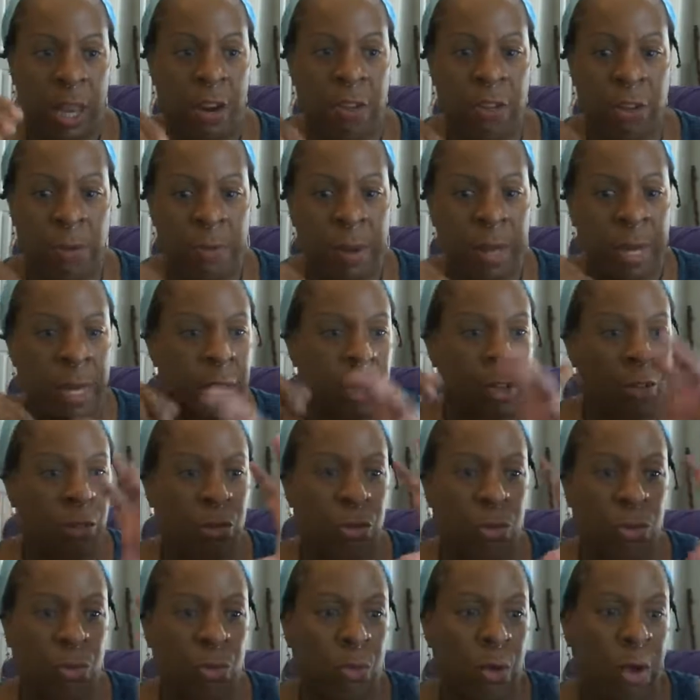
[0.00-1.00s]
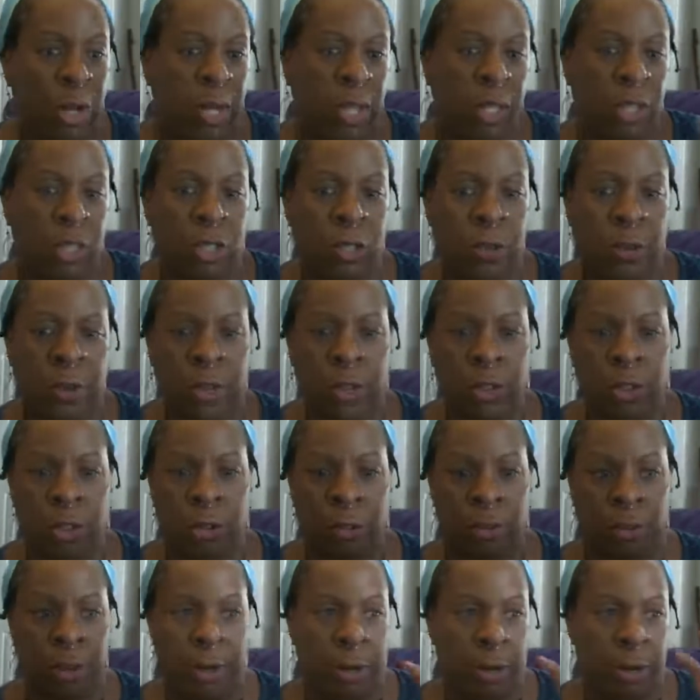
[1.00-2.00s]
Everybody else was running to
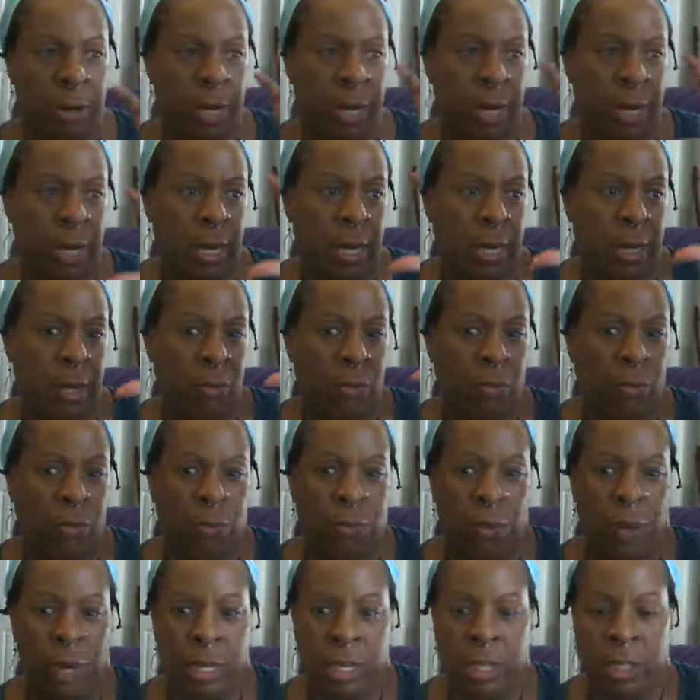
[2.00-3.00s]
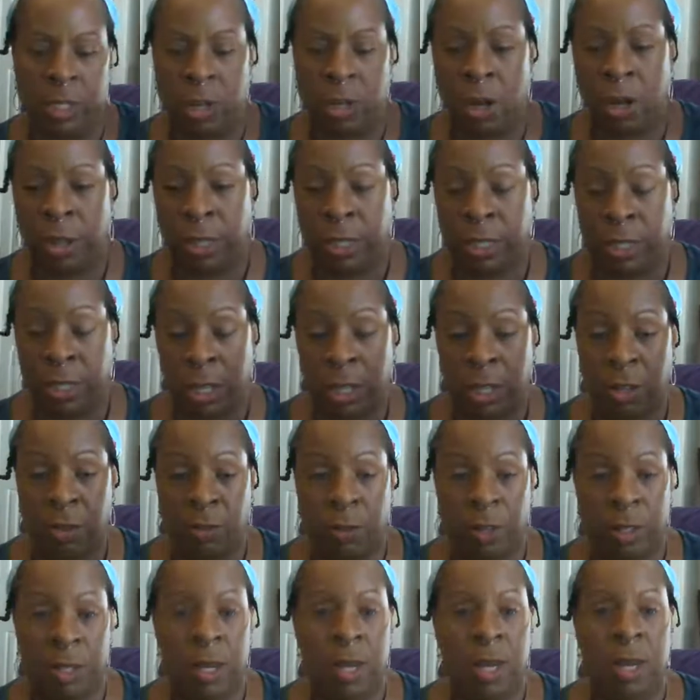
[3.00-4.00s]
elderberry and running to all these other
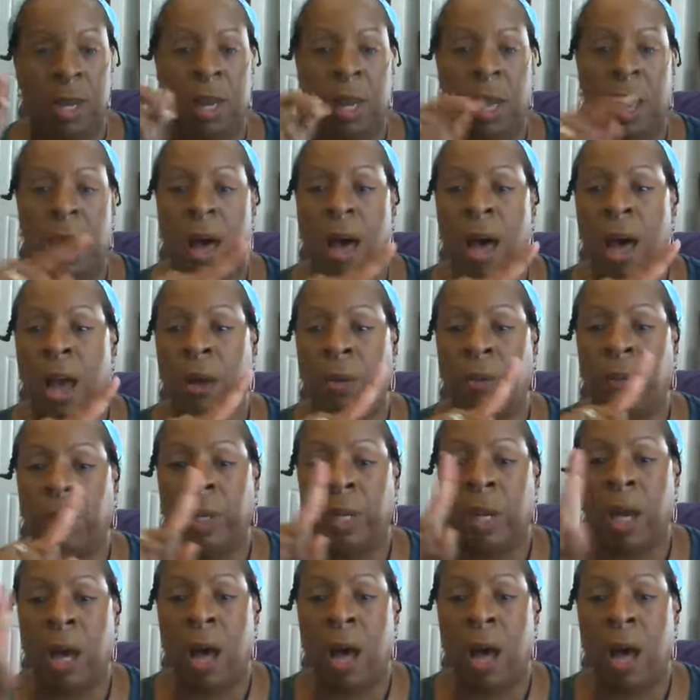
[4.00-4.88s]
ones. I went